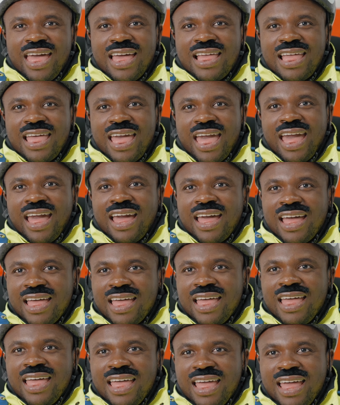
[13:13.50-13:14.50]
Yeah.
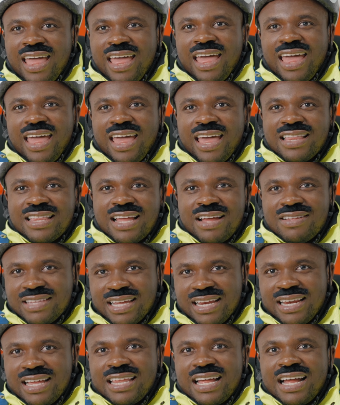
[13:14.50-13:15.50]

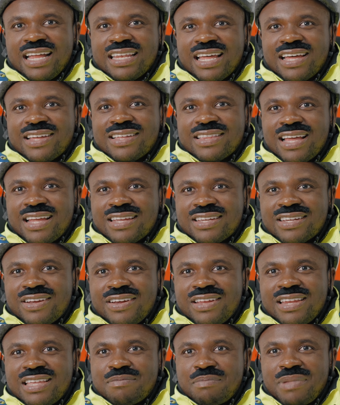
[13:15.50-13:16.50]
Don't tell her that. Don't show
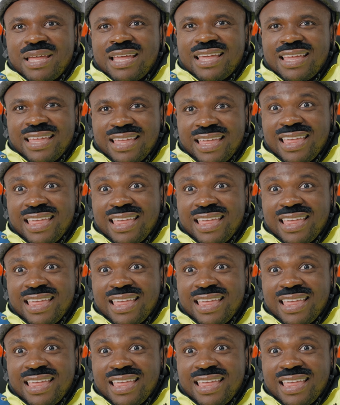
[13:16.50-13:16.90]
her this bit.